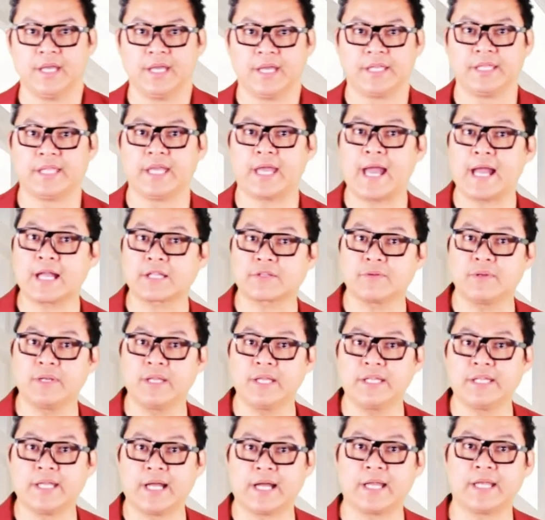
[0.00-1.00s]
And they
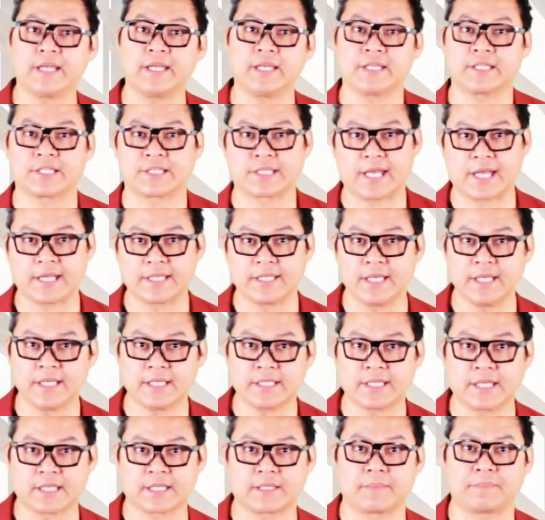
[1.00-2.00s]
actually done
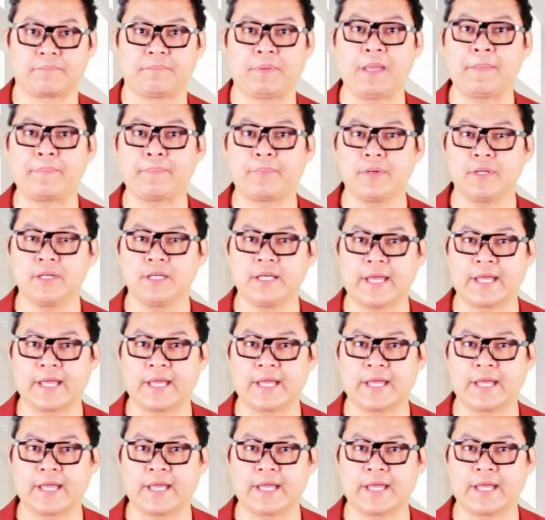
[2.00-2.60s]
studies that people